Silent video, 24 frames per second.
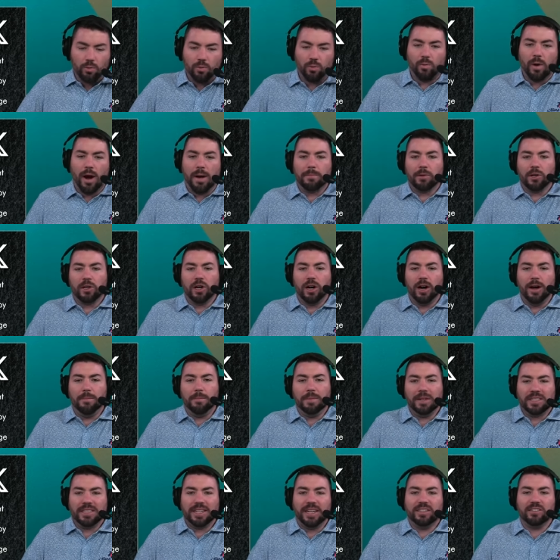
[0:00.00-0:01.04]
Robert Hunt,
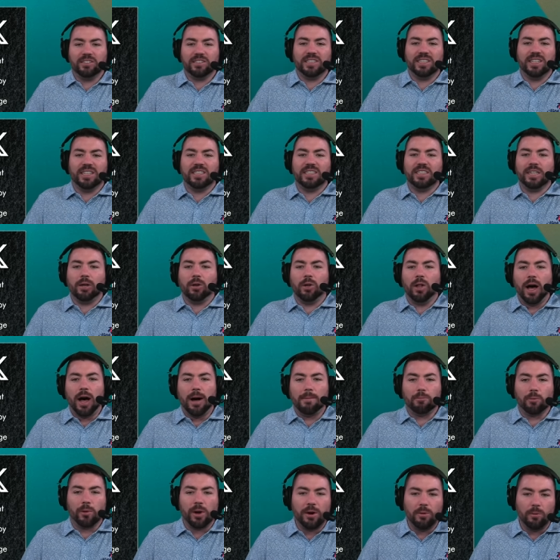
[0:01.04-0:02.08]
McDaniel says they'll
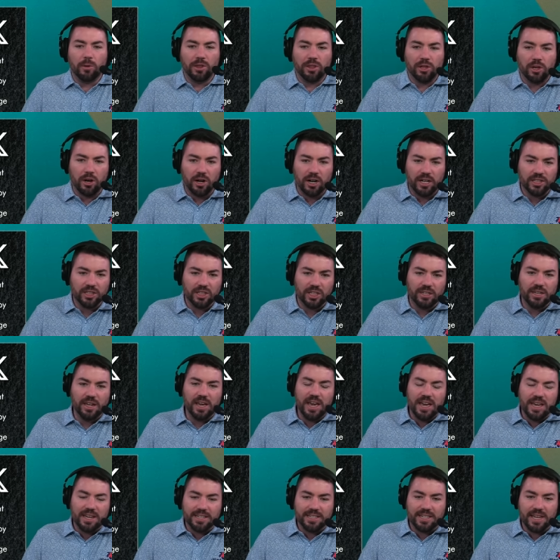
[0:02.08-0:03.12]
operate with caution
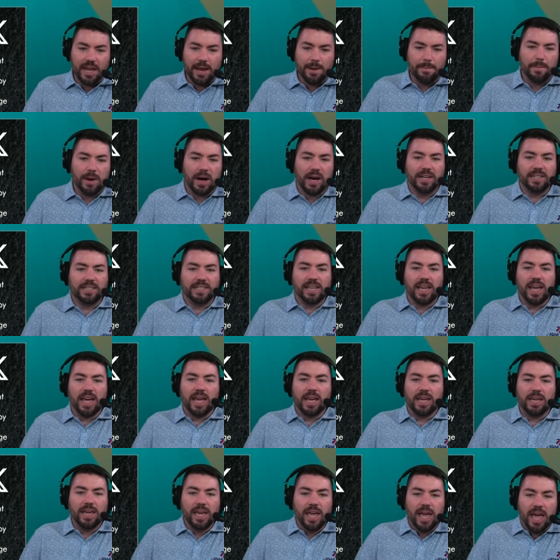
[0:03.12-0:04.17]
day by
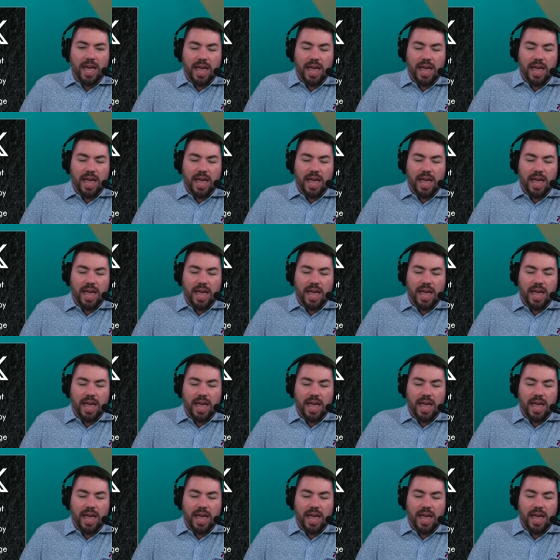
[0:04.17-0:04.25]
day.